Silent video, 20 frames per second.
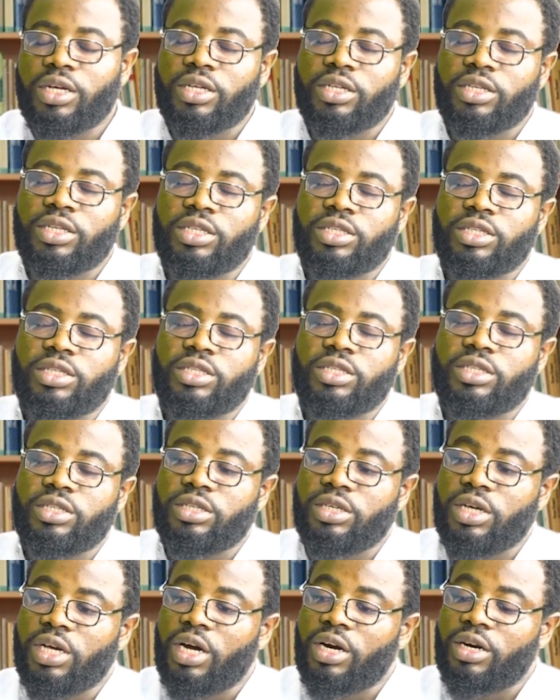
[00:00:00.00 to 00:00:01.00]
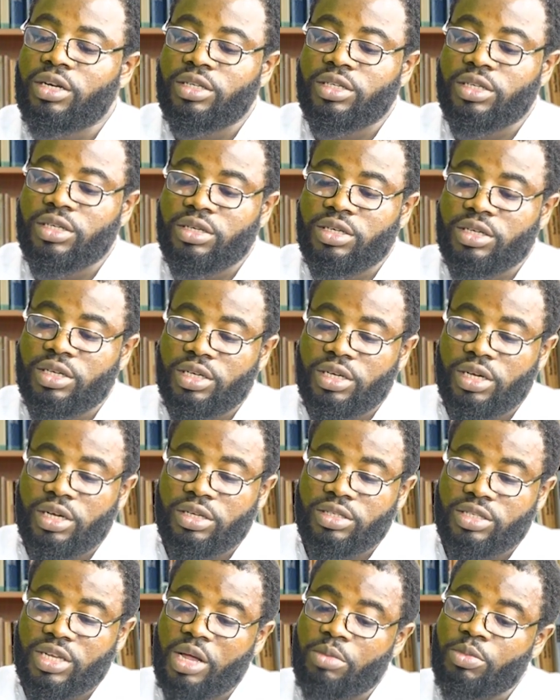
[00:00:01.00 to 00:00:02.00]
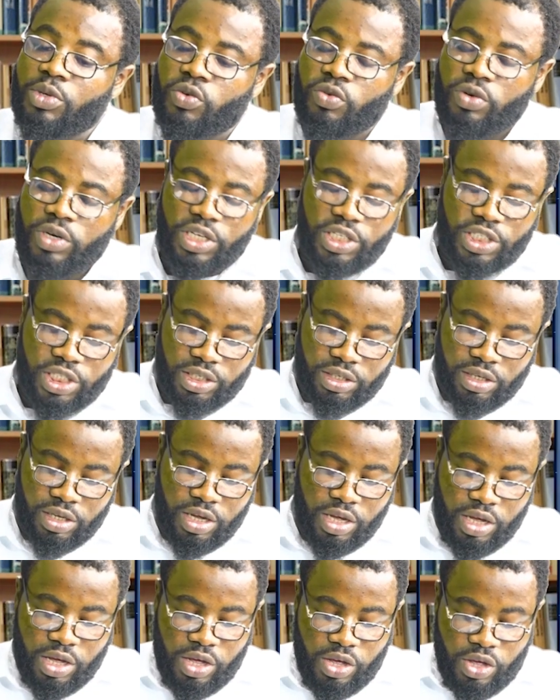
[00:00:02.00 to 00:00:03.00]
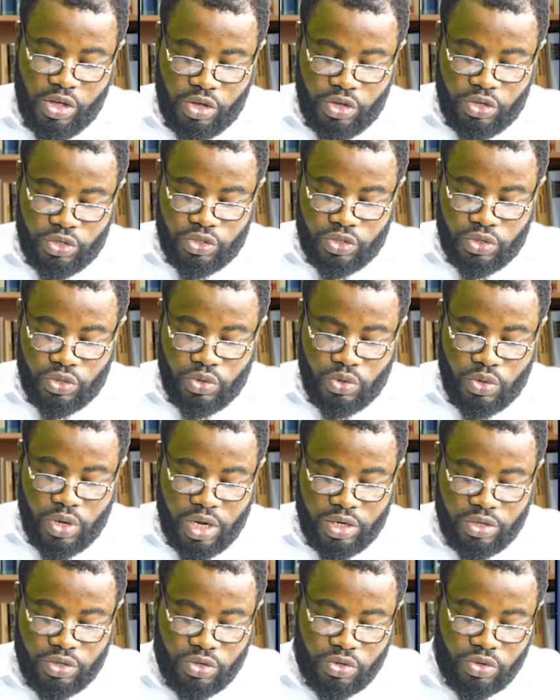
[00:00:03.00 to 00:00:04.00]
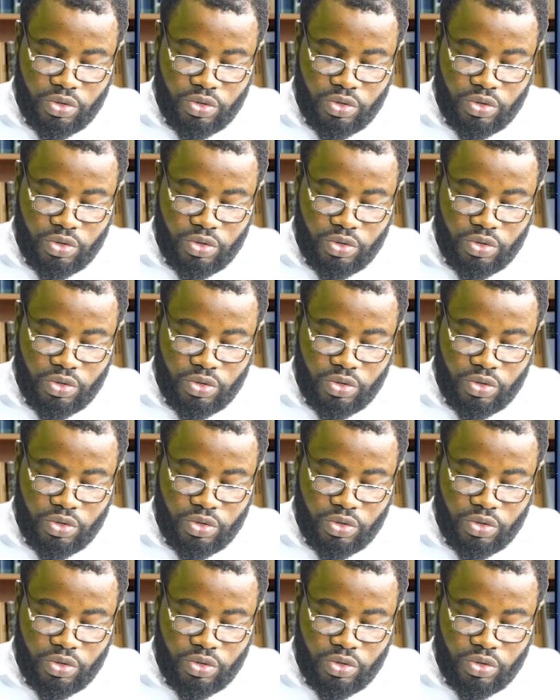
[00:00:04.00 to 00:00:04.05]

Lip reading: the Islamic religion. So, and